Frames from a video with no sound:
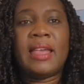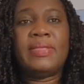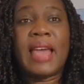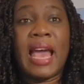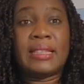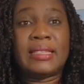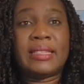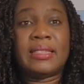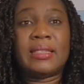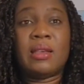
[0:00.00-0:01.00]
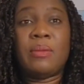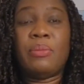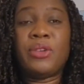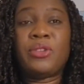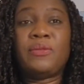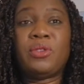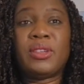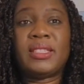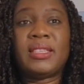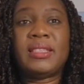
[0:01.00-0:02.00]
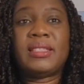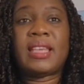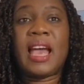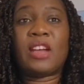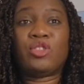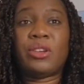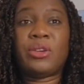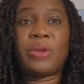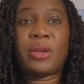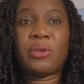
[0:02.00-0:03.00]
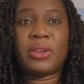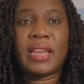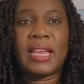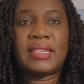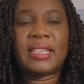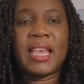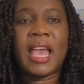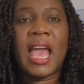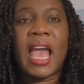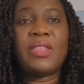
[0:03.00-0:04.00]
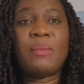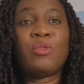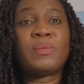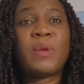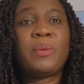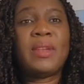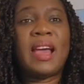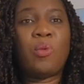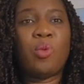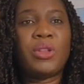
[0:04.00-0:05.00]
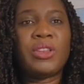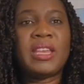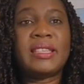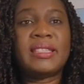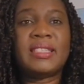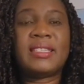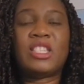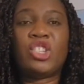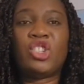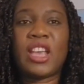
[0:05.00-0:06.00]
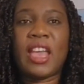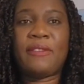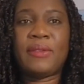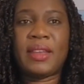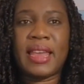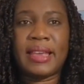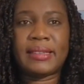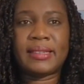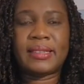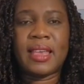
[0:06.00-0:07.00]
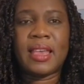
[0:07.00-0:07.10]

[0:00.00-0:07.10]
that Board of Nurses actually recognize, and the most popular one is the CGFNS.